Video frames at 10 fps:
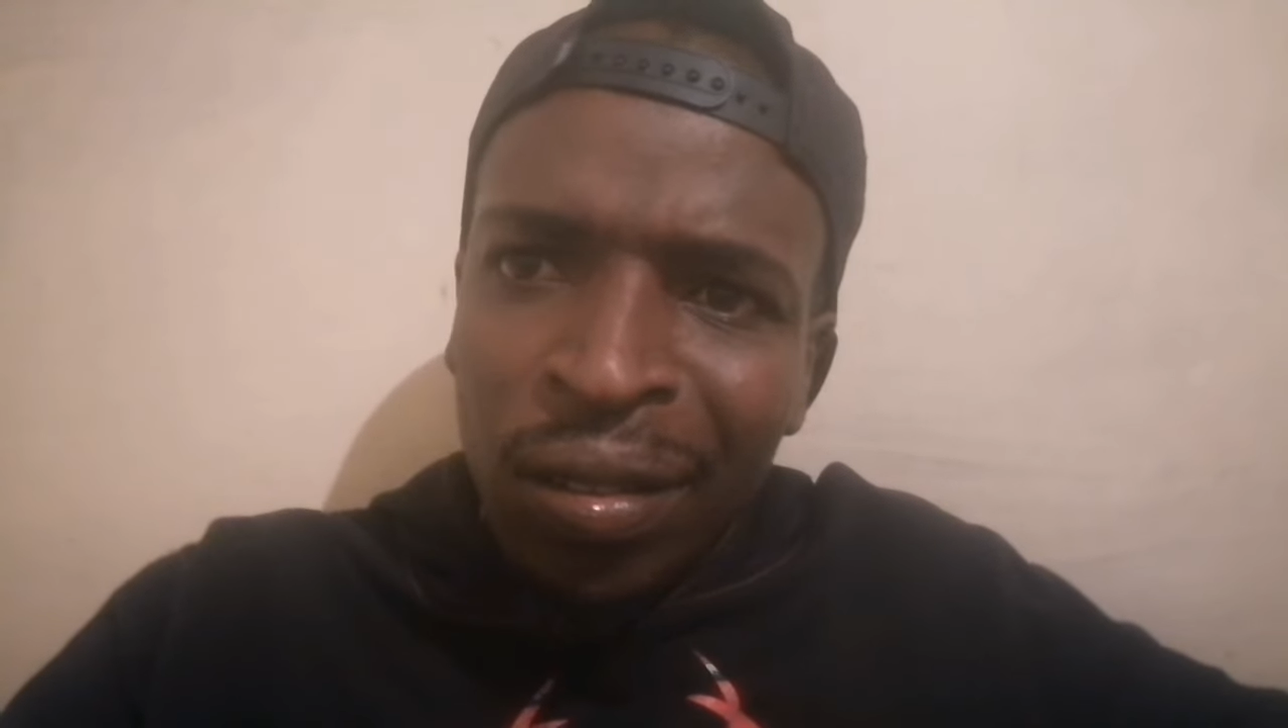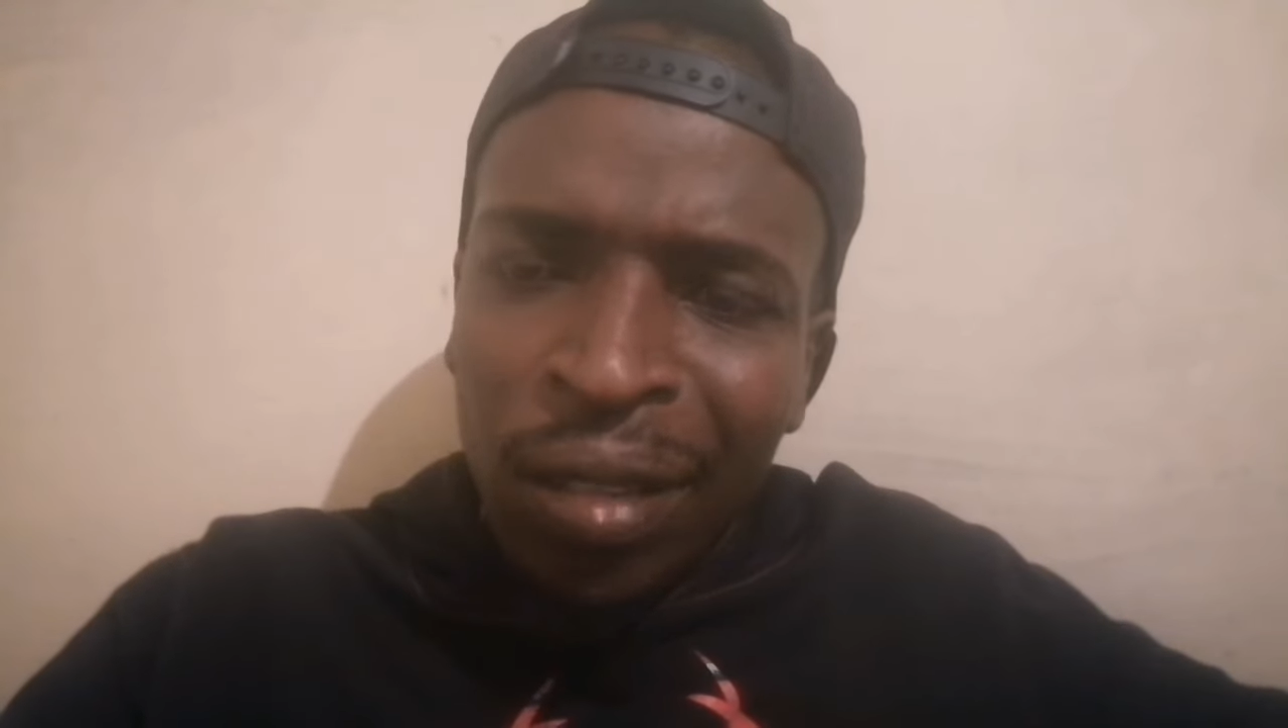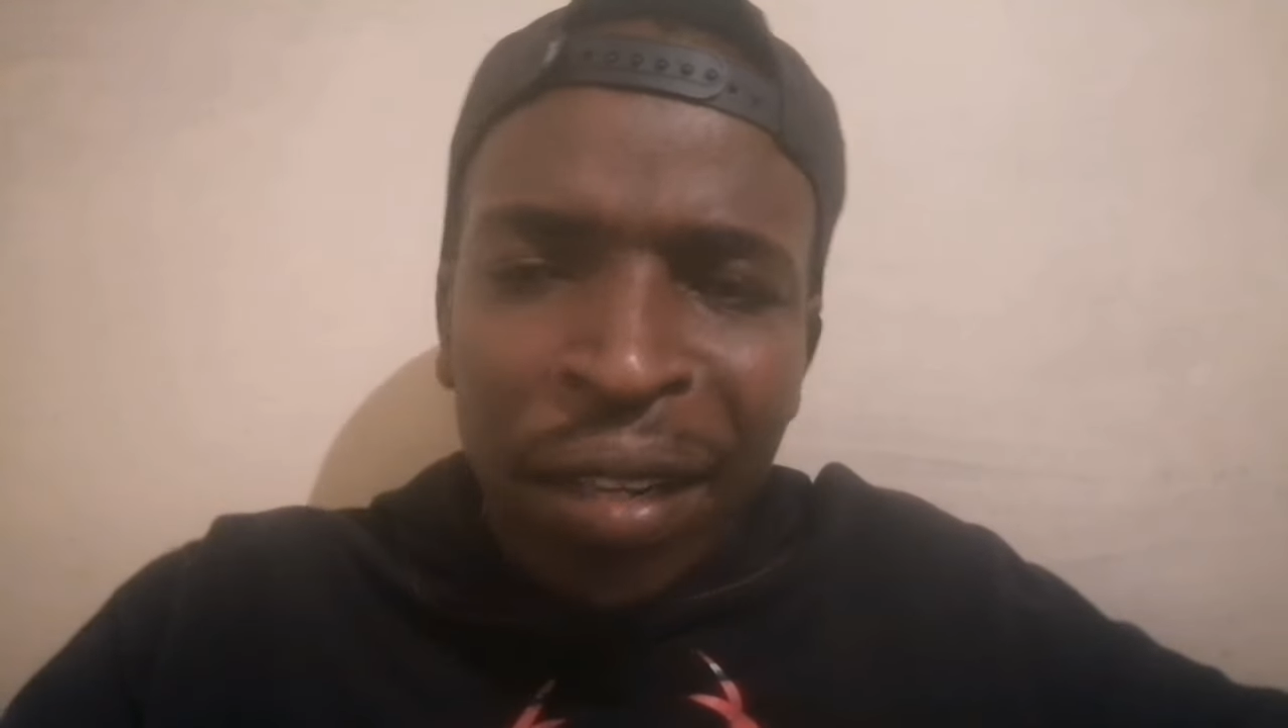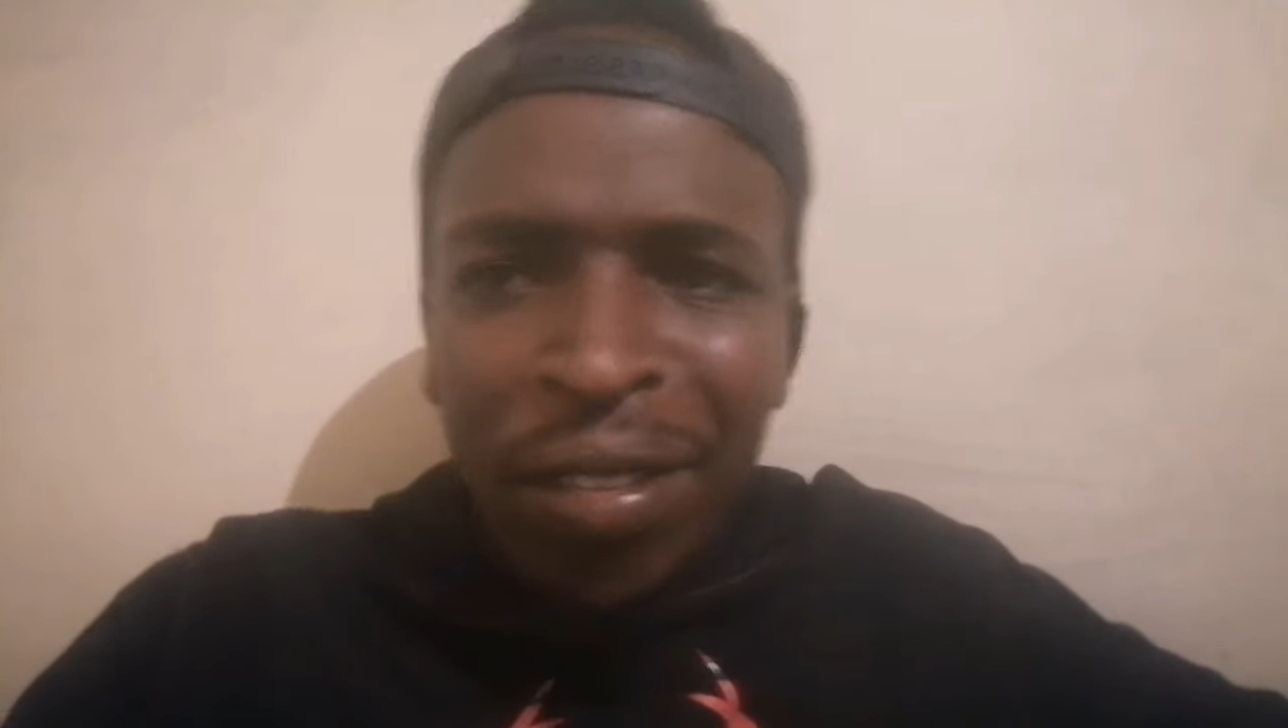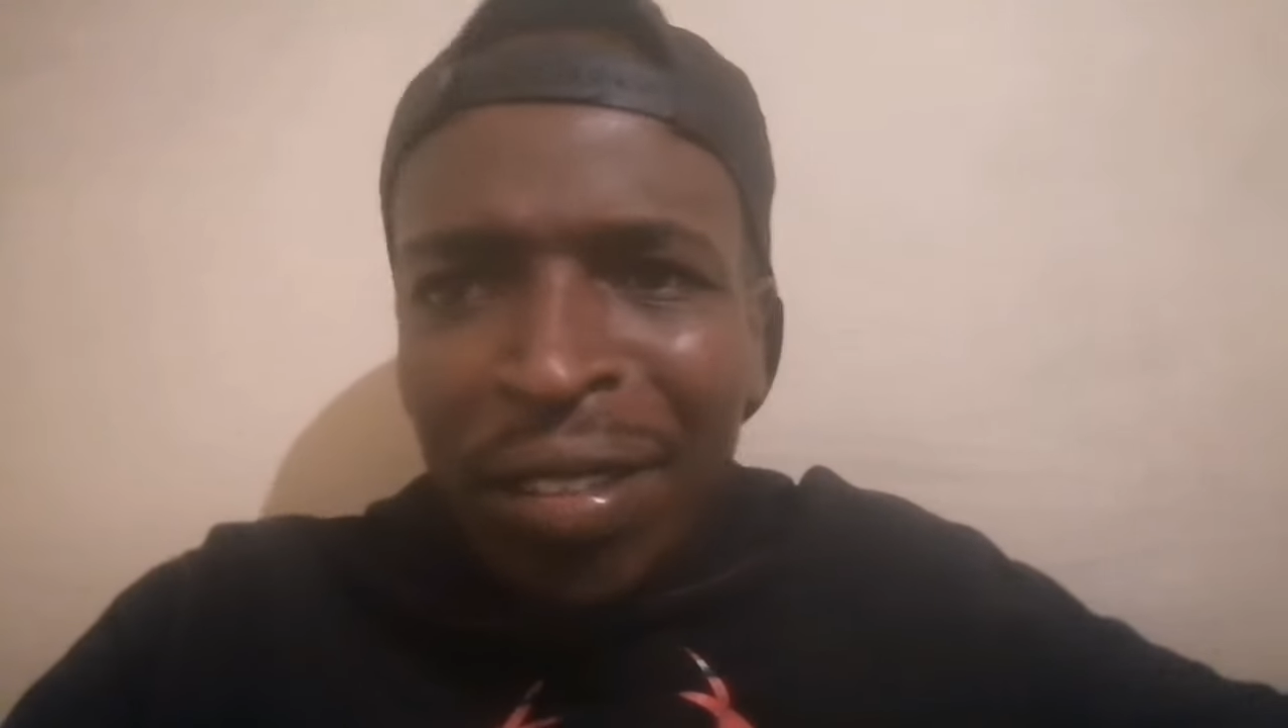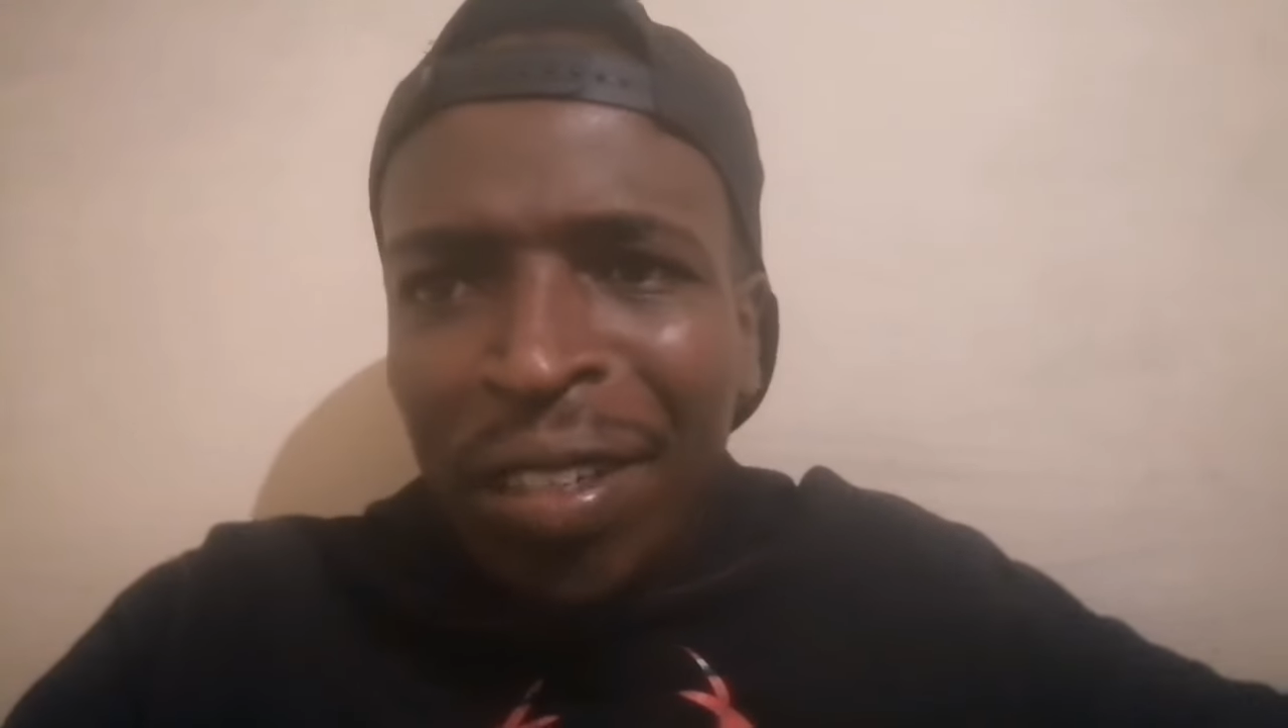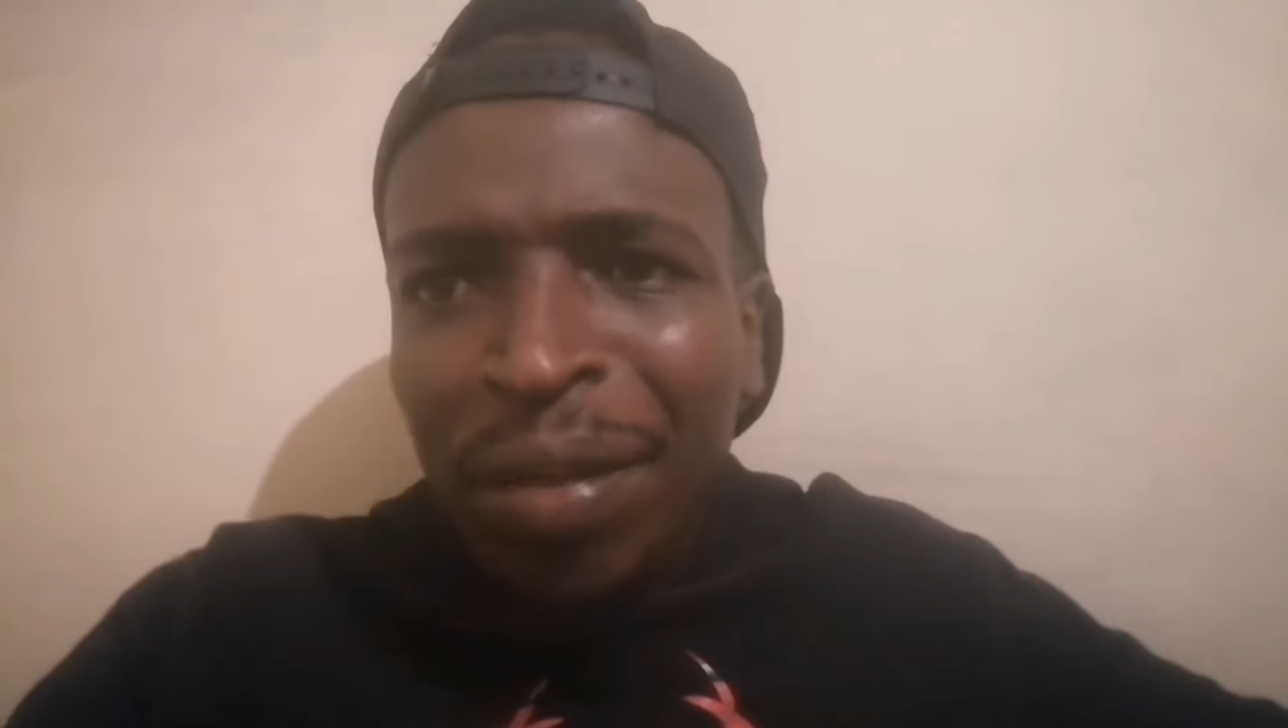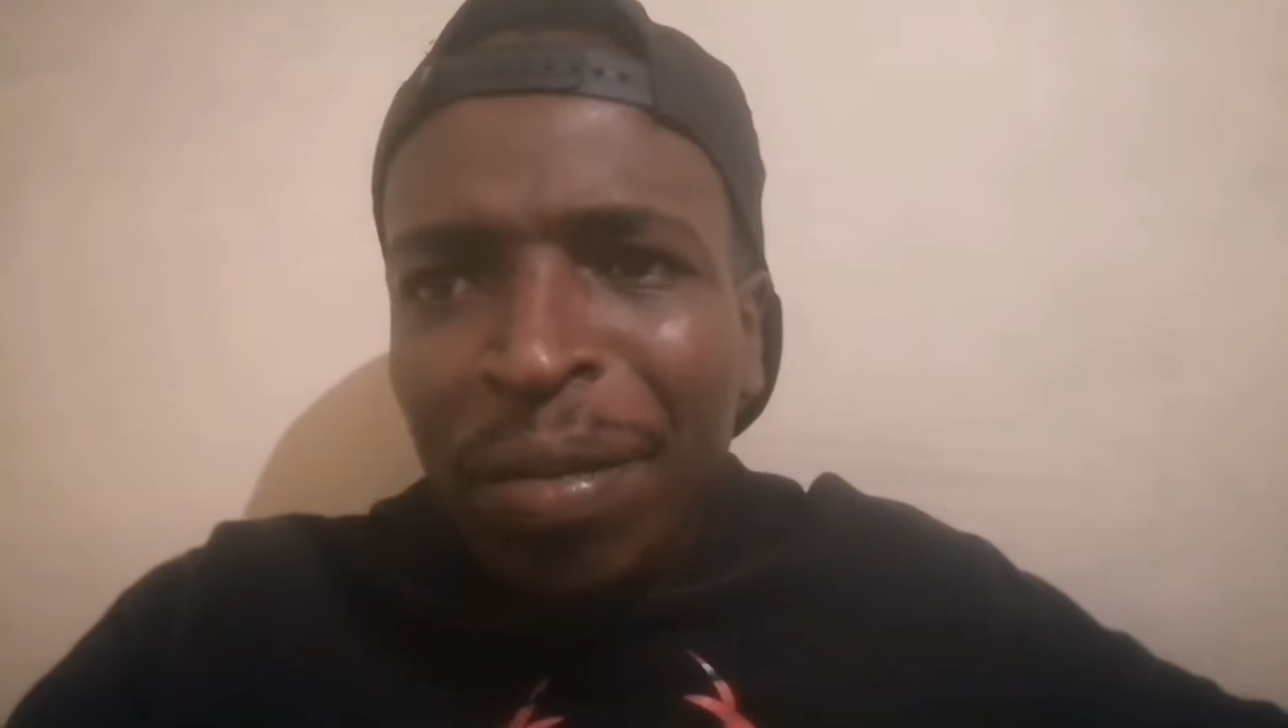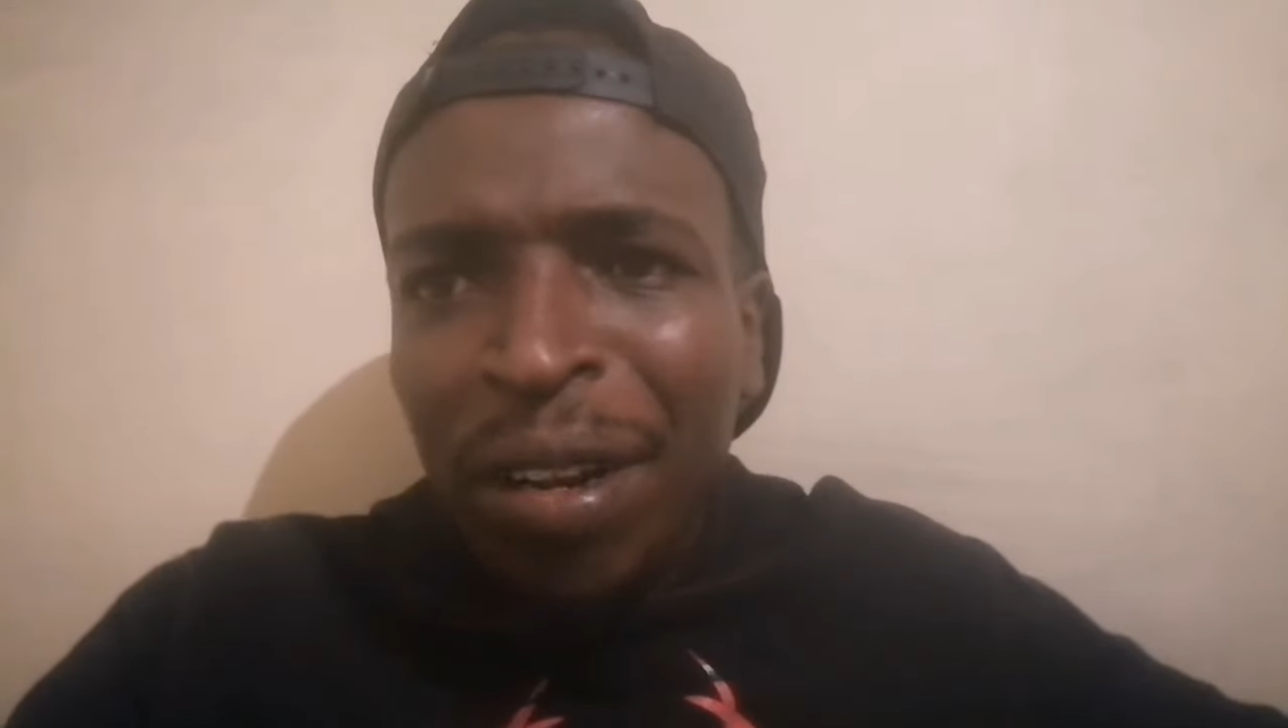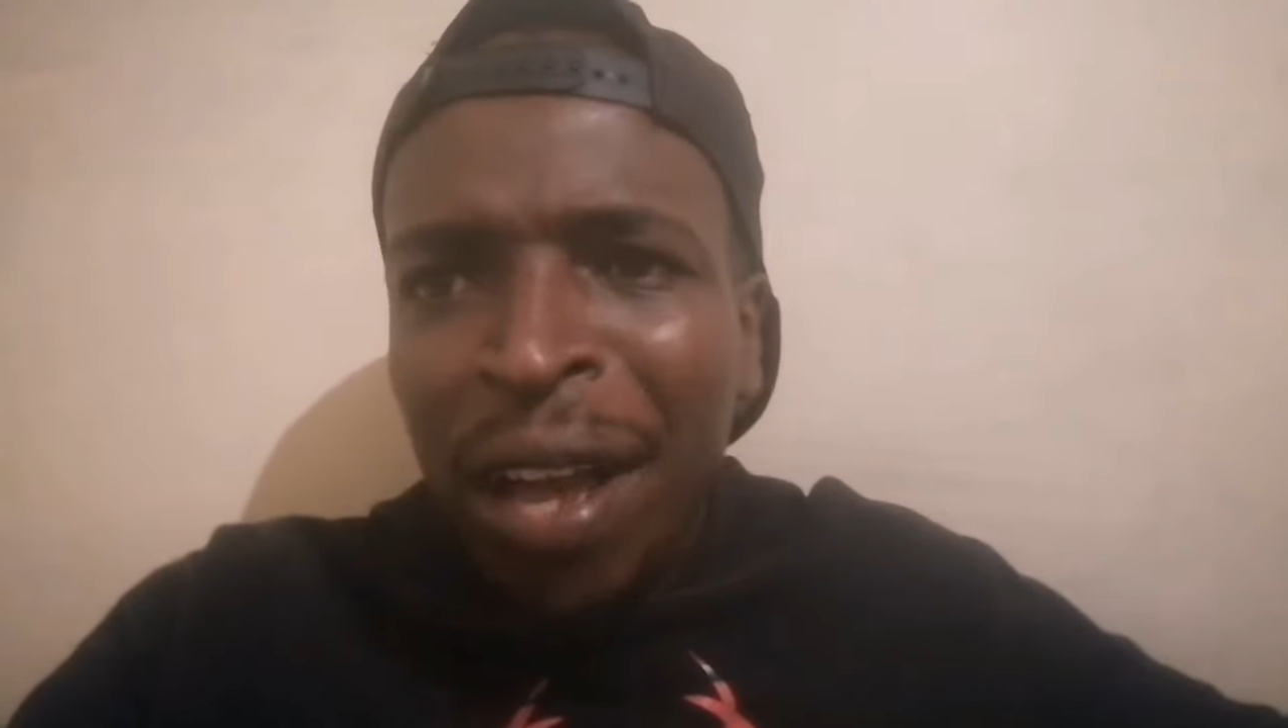Ladies and
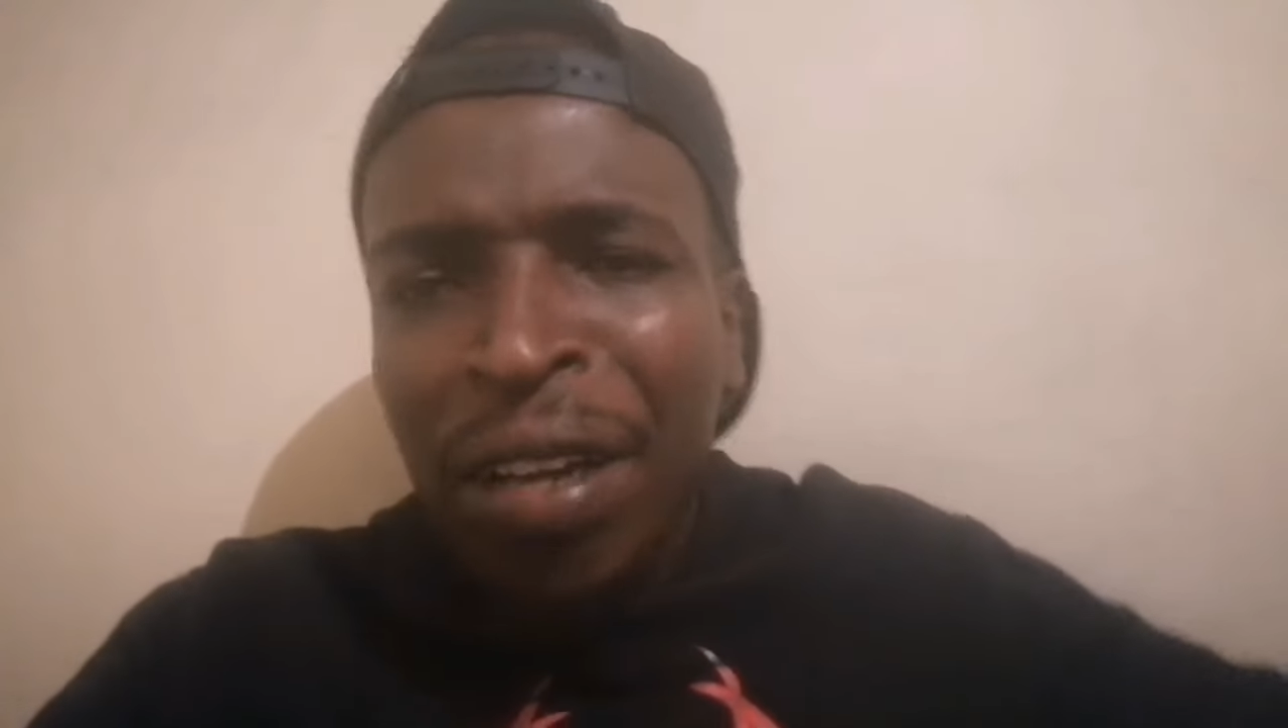gentlemen,